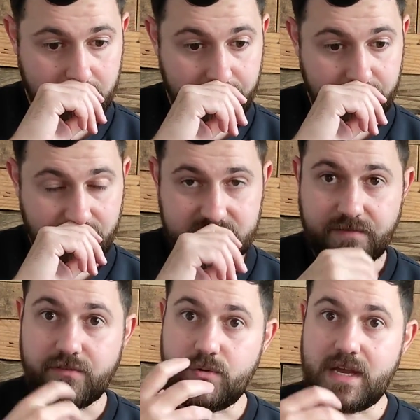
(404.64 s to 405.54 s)
There is a
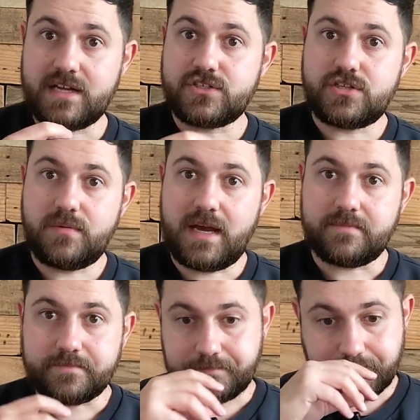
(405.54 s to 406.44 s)
fruity edge to it.
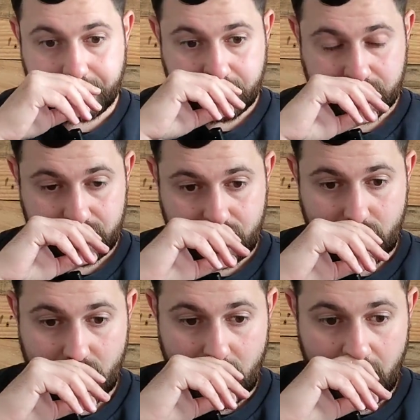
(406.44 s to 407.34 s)

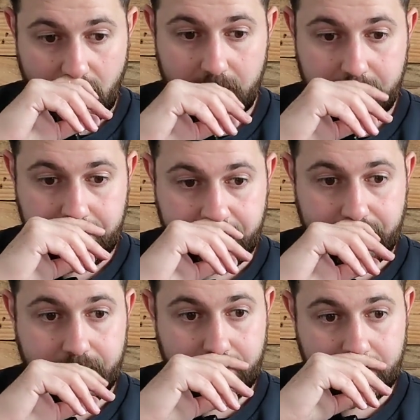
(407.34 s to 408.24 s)
A
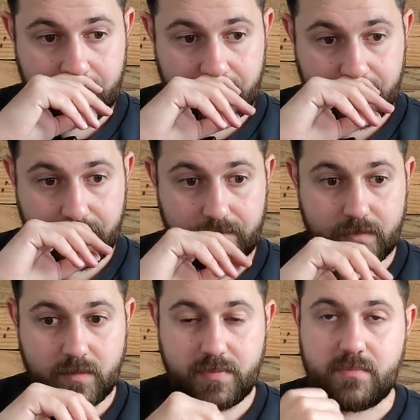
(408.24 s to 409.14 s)

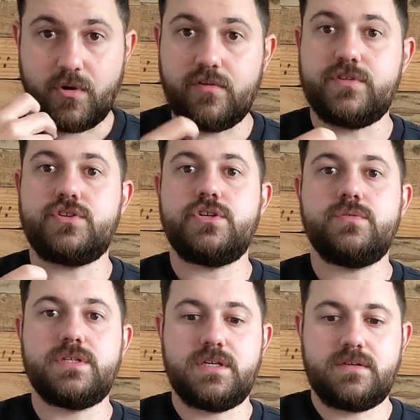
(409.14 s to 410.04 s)
bit more of the
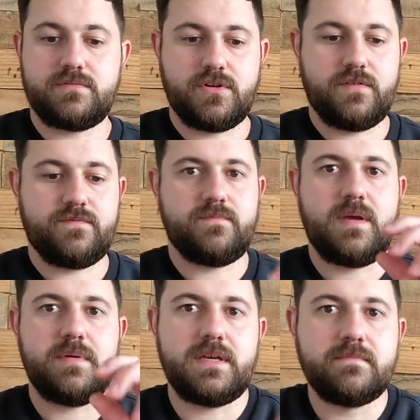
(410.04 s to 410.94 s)
juicy sort of
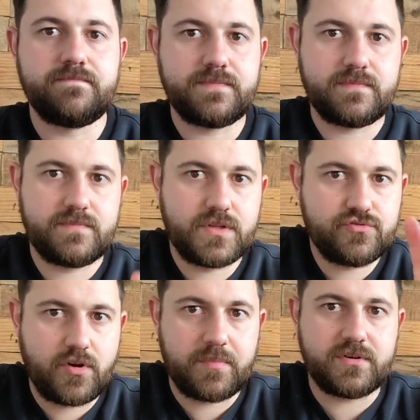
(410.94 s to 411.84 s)
maybe
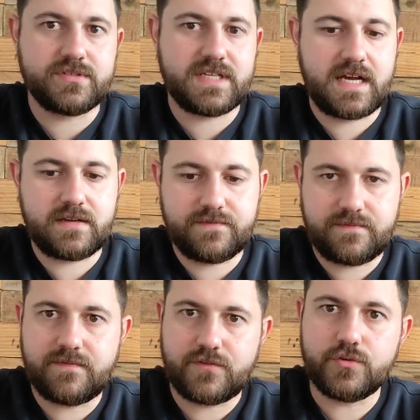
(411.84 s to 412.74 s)
tropical side of
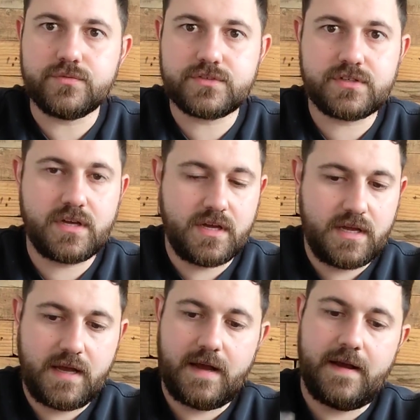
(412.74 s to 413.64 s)
fruits.
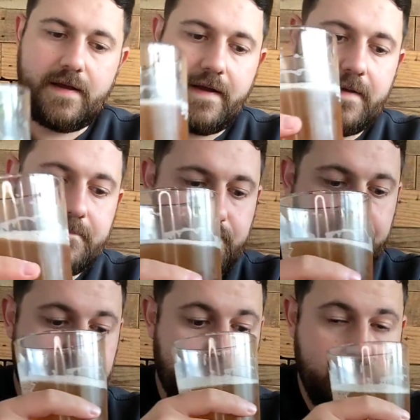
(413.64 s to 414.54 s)

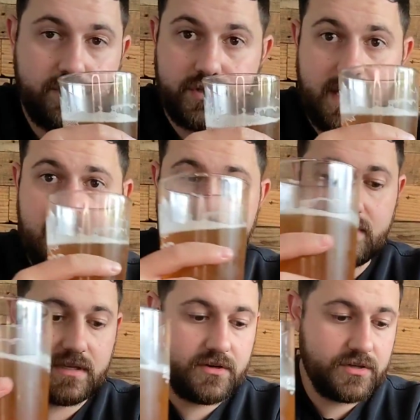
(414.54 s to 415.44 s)
But yeah,
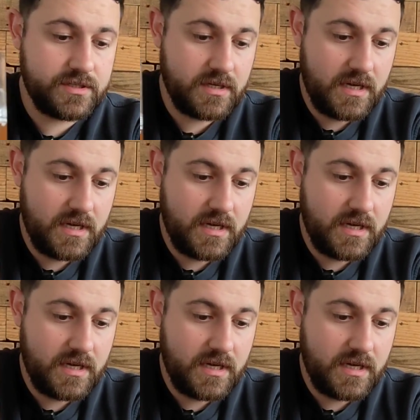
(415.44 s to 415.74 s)
really good.